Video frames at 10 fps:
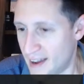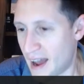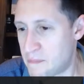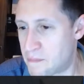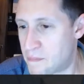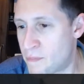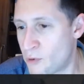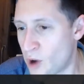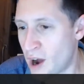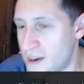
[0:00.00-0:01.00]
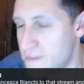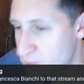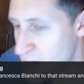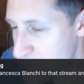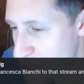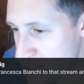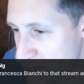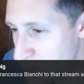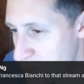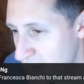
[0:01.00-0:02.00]
I brought
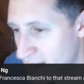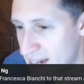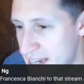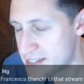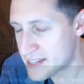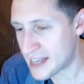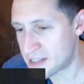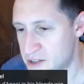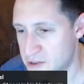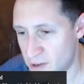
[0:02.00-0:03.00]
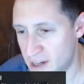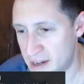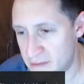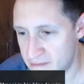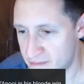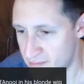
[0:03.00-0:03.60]
Francesca Bianchi to that stream.